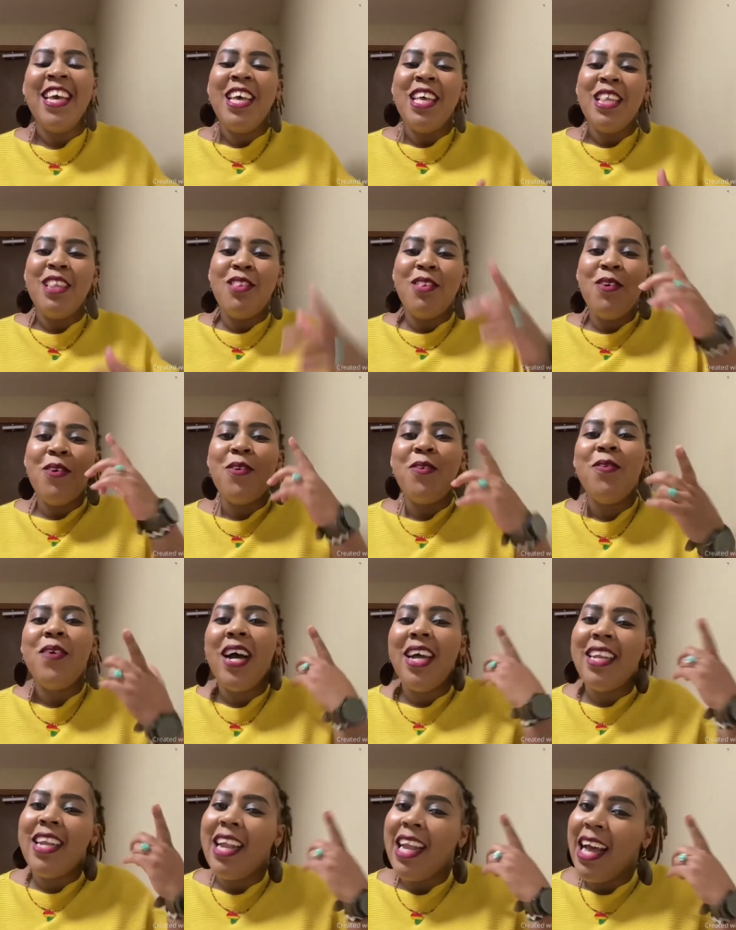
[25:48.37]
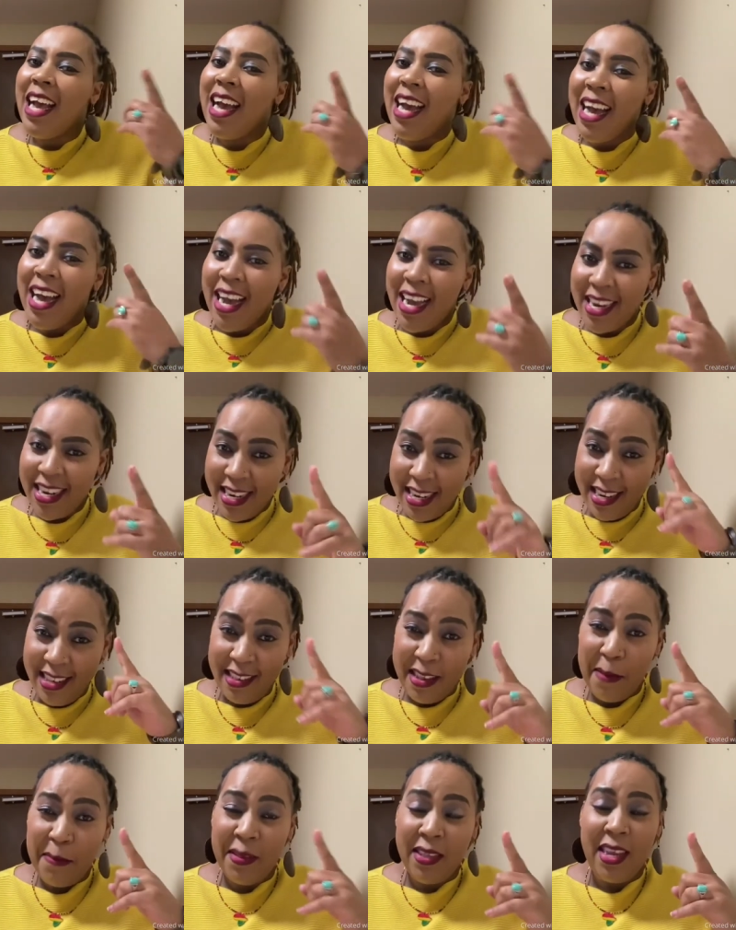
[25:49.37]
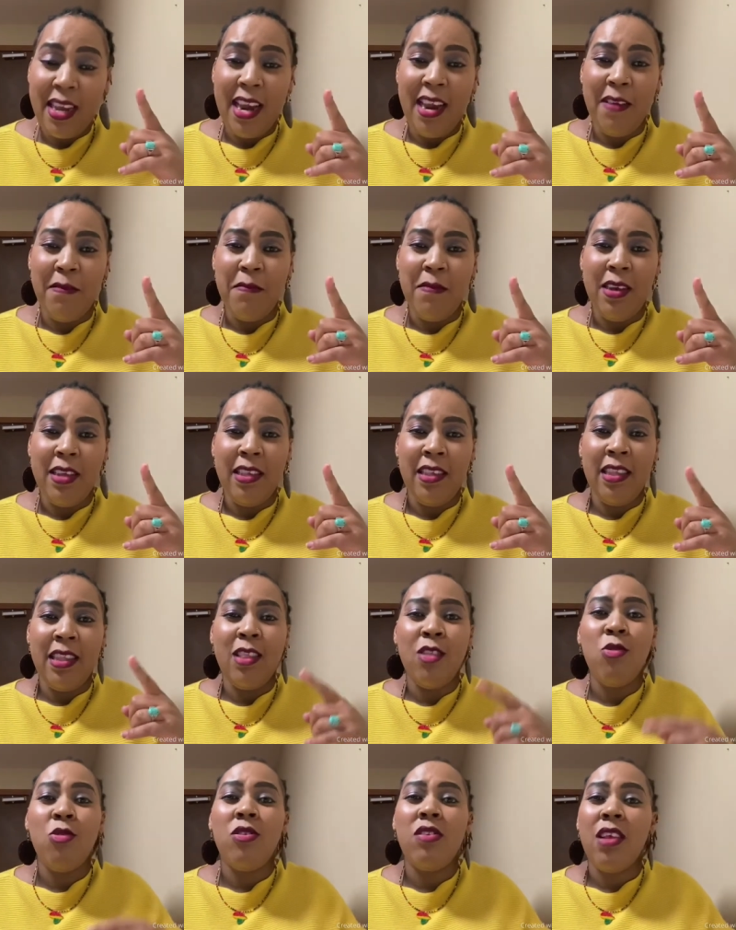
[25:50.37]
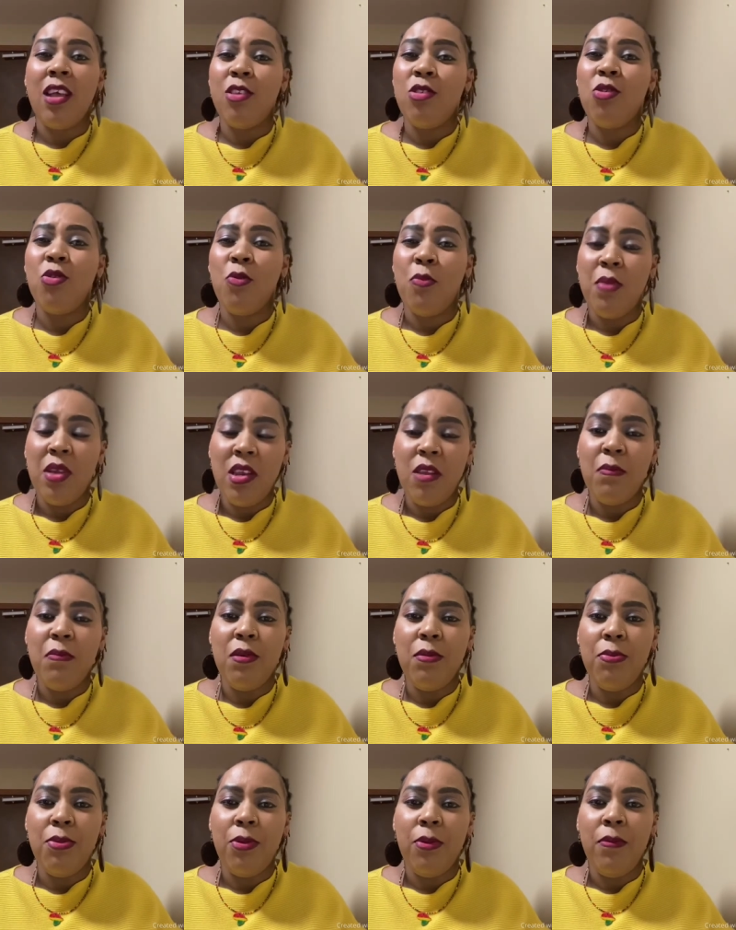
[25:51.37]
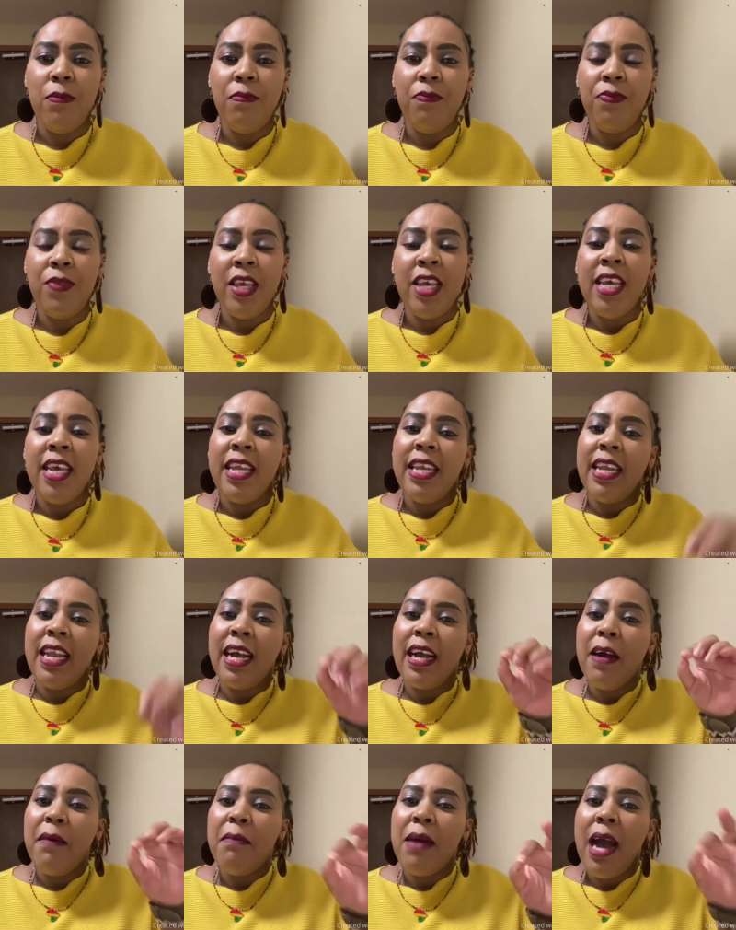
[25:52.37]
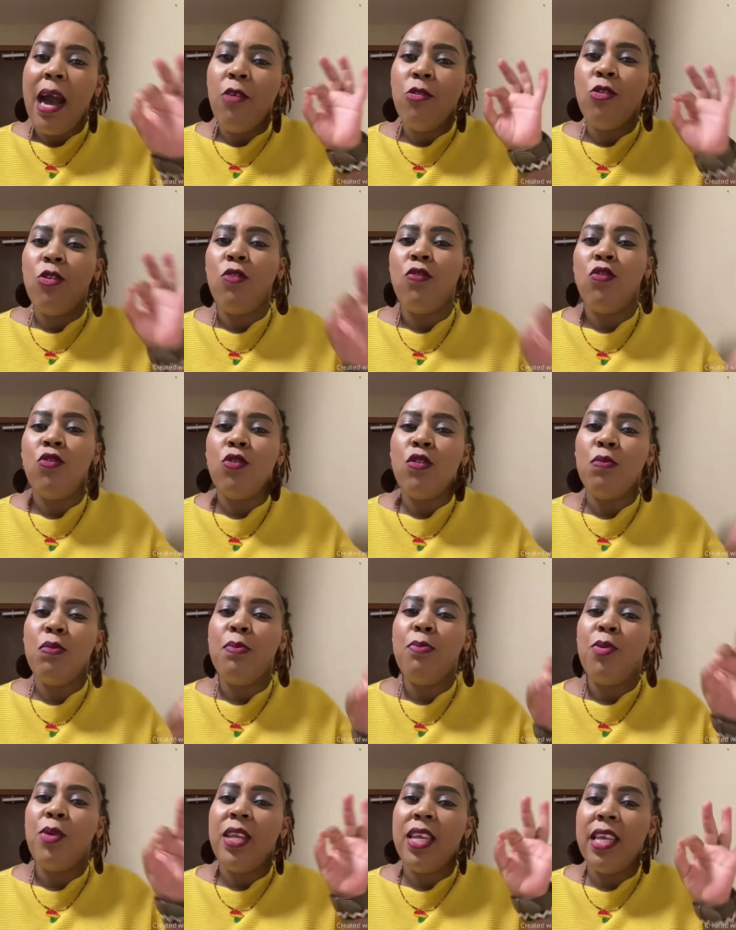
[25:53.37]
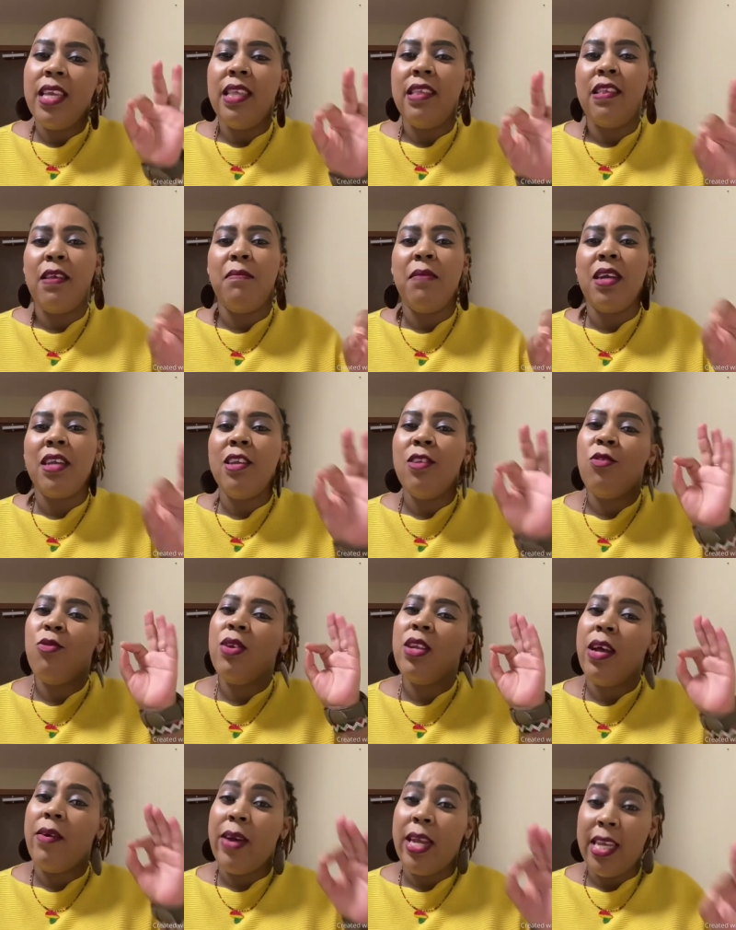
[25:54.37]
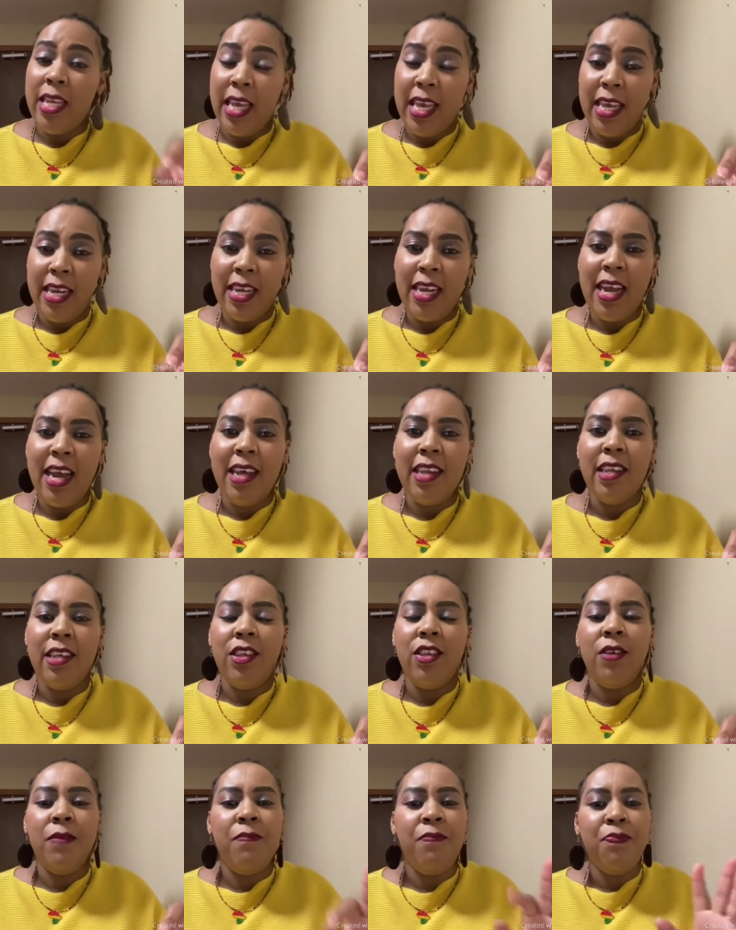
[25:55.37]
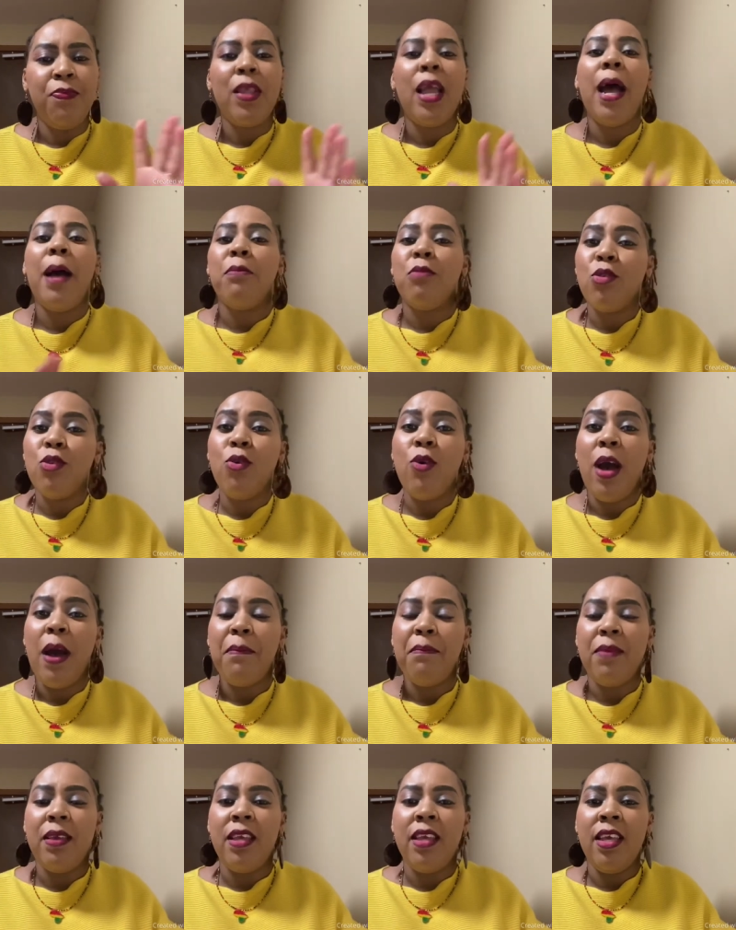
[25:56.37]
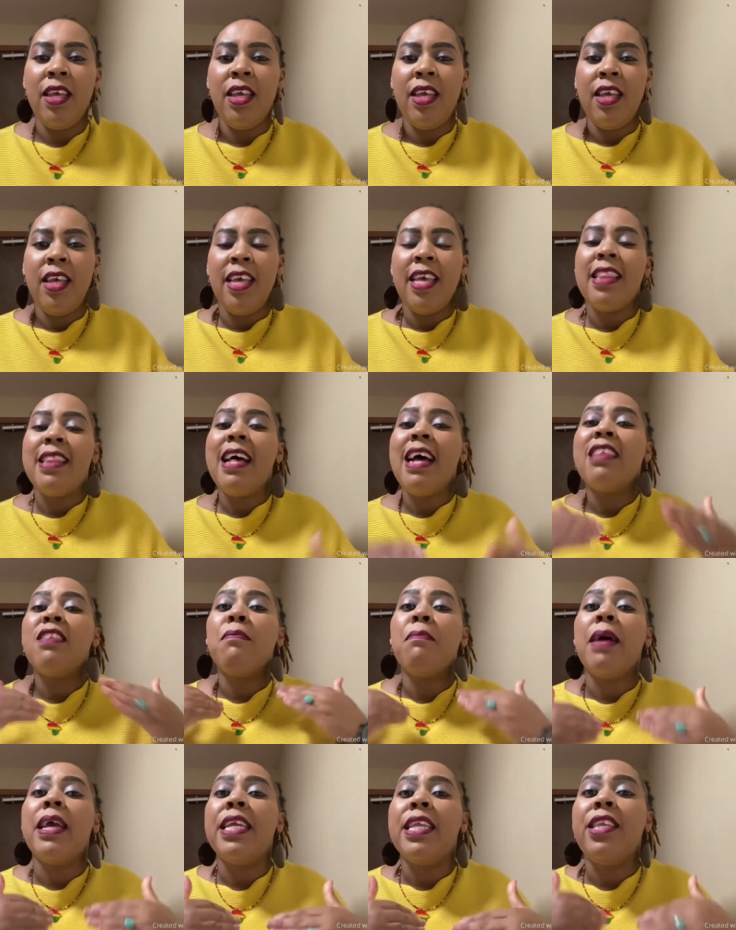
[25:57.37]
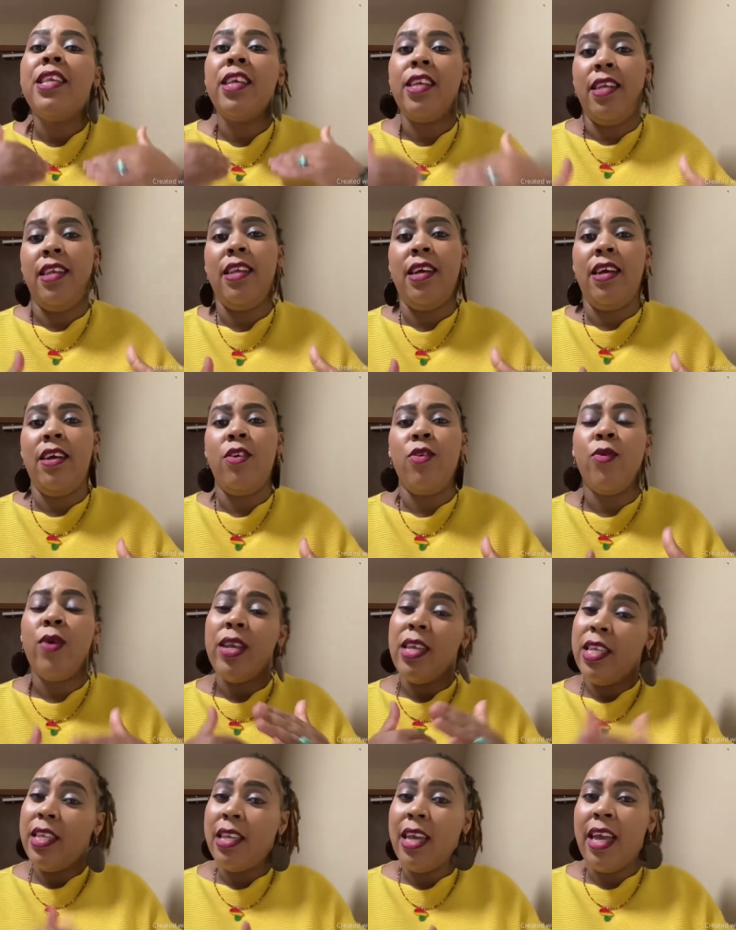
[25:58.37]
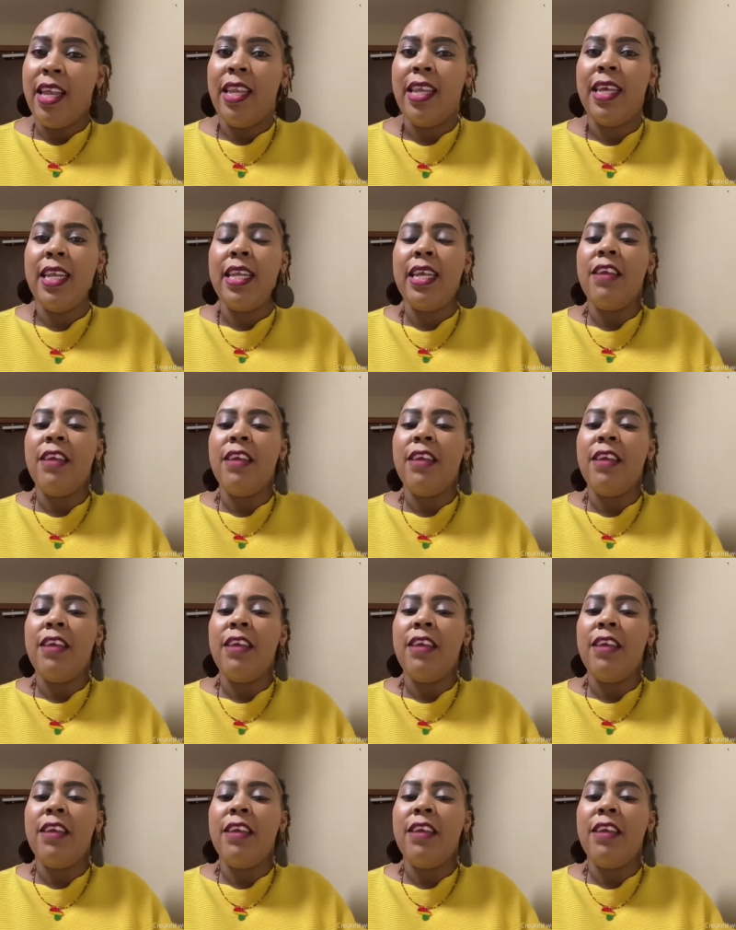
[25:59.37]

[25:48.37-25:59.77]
So kuwa hata na 100 subscribers. Those are so many people. Na kama out of those people nikisema kitu ina encourage, I'm so happy. That's my gender kwa hii channel.